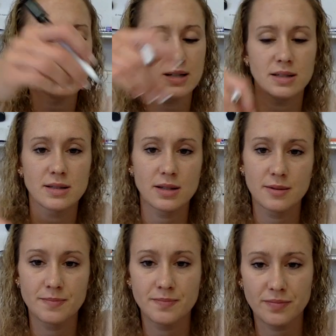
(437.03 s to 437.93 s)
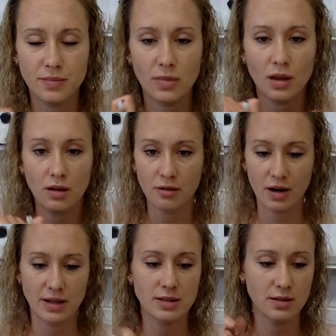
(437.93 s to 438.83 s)
Sixth.
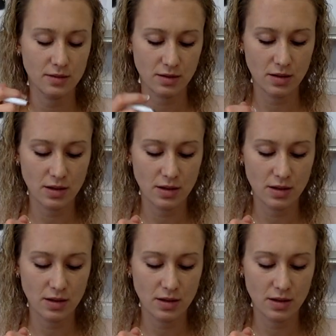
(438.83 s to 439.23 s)
All right.